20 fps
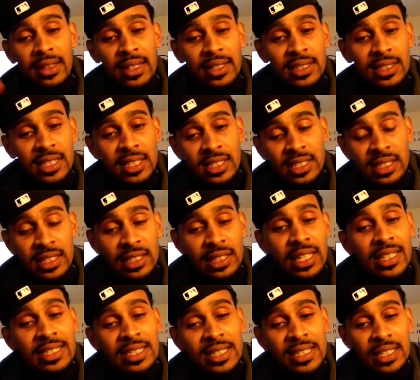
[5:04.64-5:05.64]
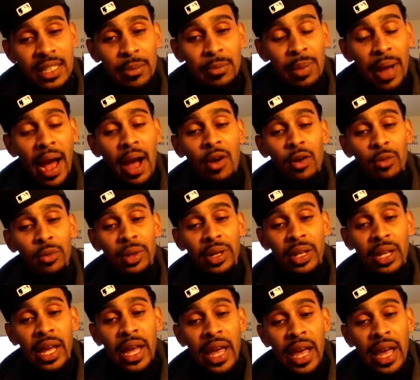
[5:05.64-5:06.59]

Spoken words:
this is empowerment.